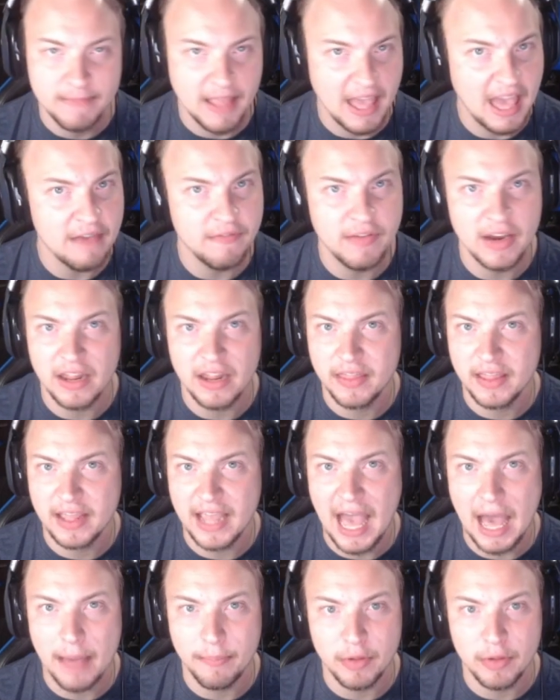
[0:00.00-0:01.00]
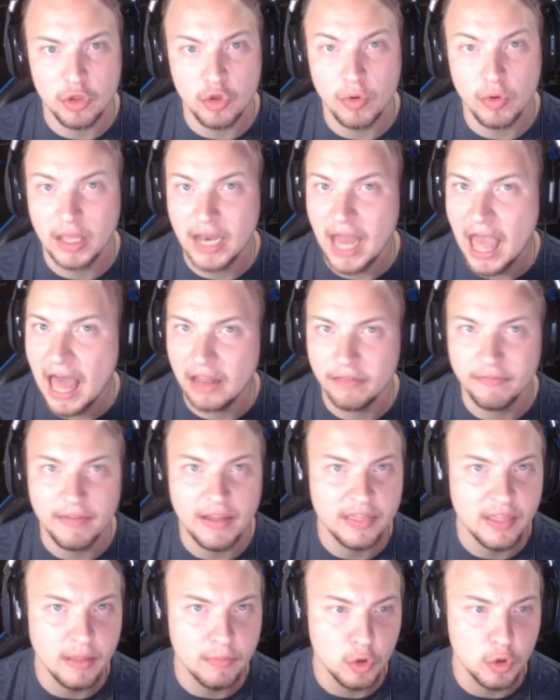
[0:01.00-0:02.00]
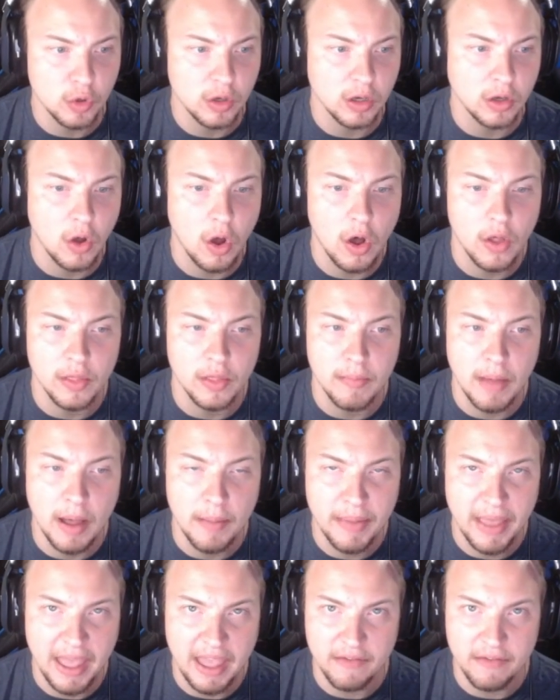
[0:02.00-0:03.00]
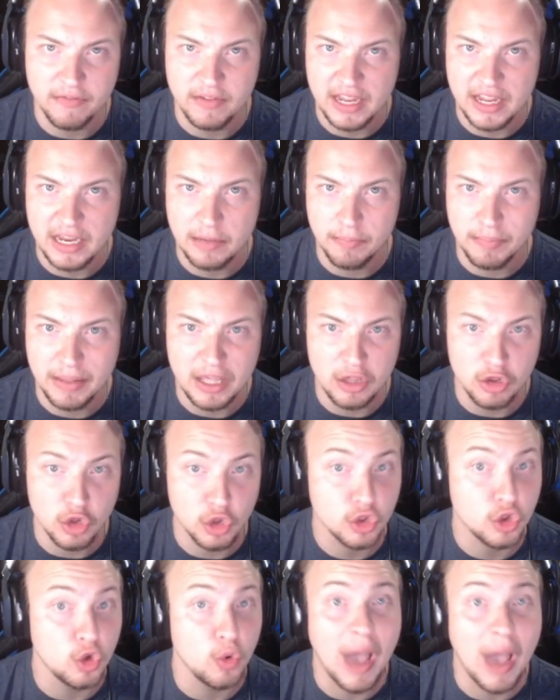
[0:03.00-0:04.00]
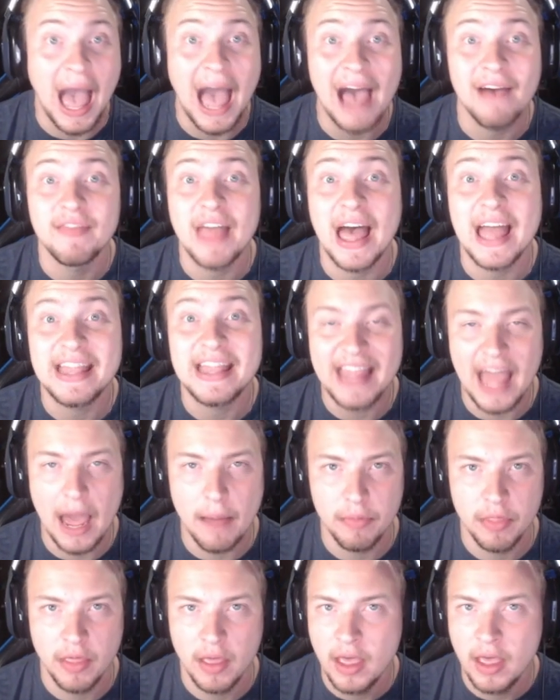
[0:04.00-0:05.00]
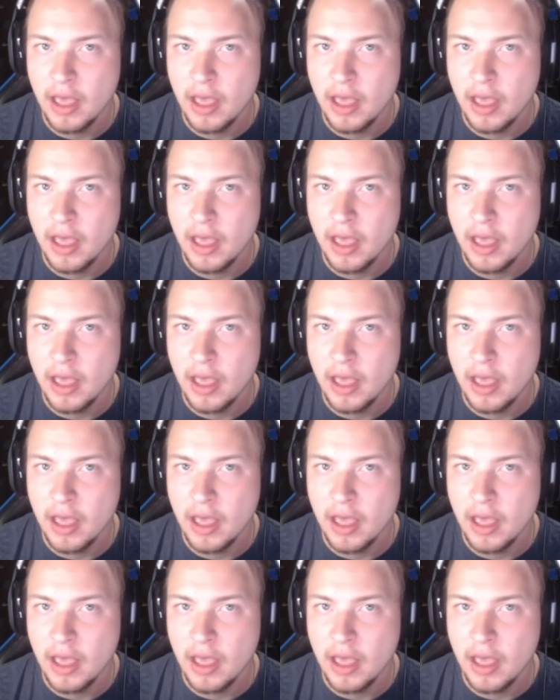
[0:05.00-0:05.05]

If anything happens, you can elevate them. You can call them up if need be, just to have that depth.